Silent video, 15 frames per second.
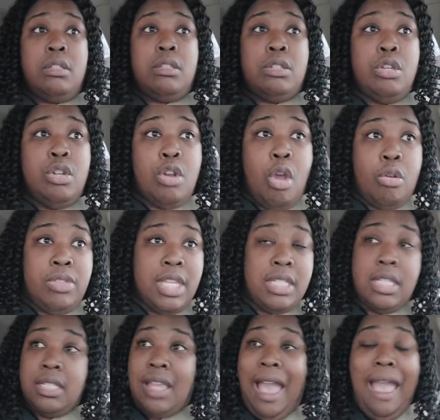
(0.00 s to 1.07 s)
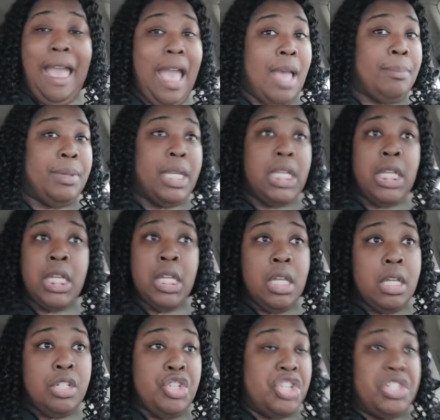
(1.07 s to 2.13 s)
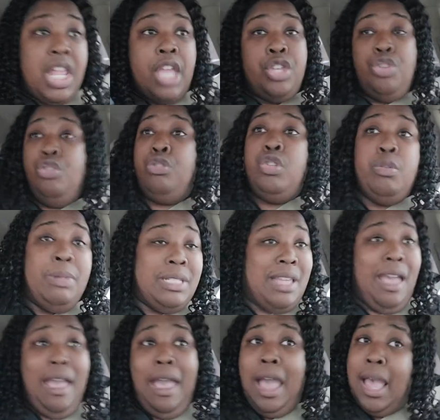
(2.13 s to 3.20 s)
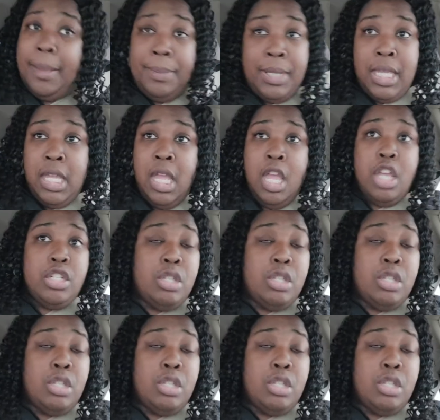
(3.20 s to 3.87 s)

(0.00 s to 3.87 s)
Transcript: You know, this is a hobby, just like YouTube is a hobby.